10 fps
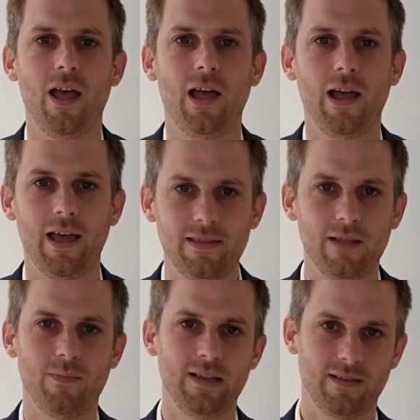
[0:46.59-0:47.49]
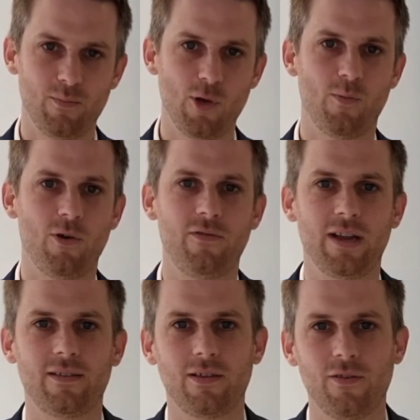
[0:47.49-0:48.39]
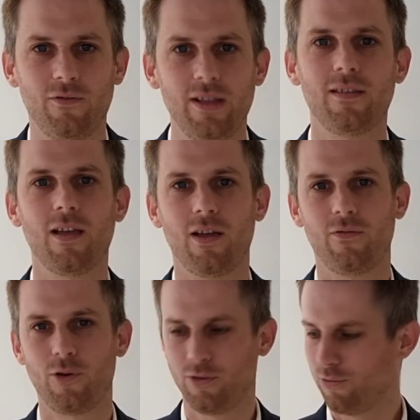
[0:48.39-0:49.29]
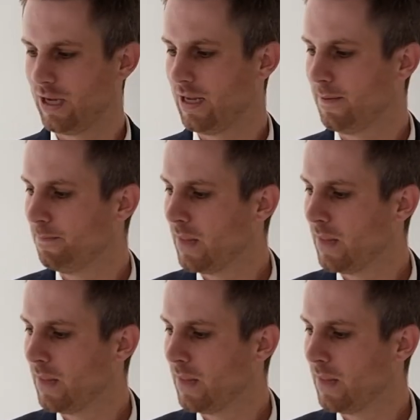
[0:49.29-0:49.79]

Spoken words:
and that makes them a perfect fit for 3E.